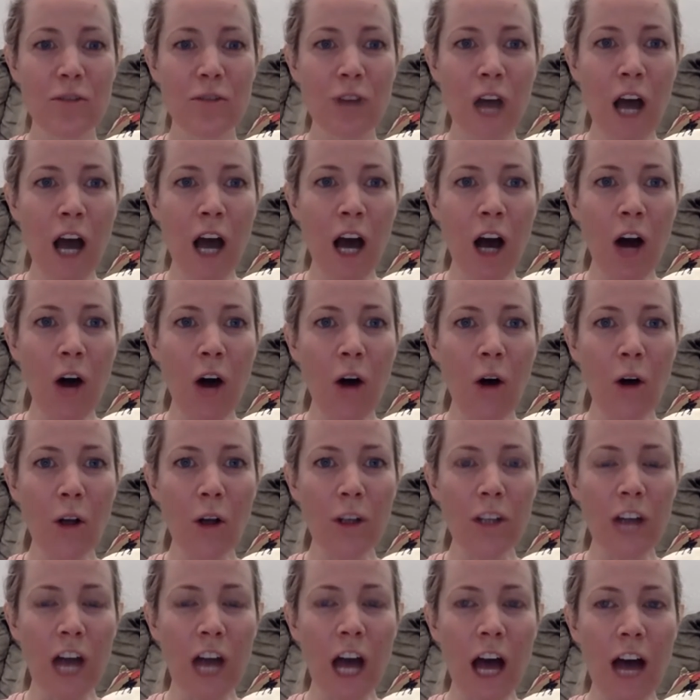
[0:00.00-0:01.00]
not
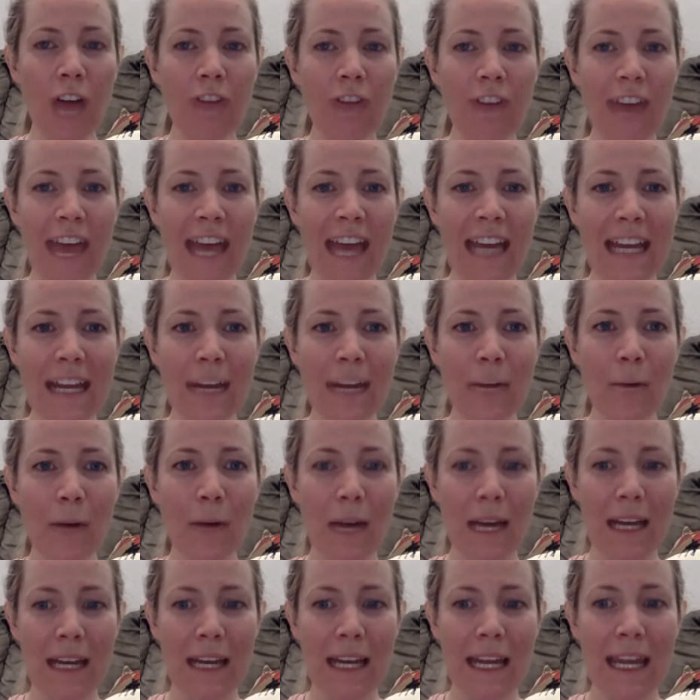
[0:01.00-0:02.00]
hold off
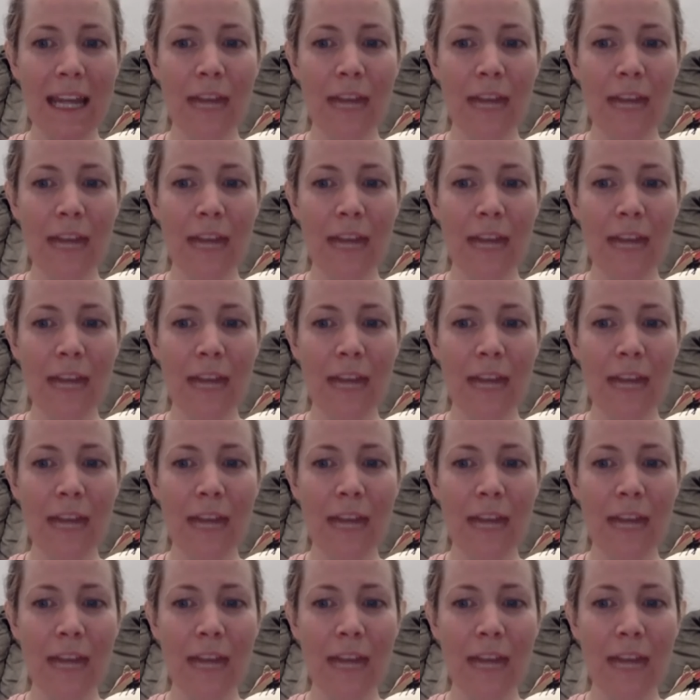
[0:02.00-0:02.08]
anyone.